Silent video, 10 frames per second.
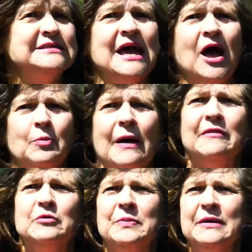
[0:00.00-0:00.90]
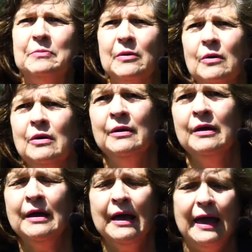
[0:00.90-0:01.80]
to help other people.
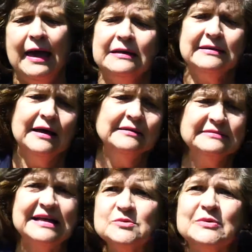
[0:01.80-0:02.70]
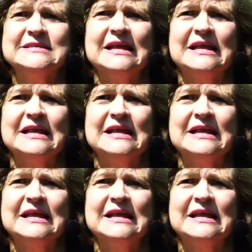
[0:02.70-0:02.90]
And that's what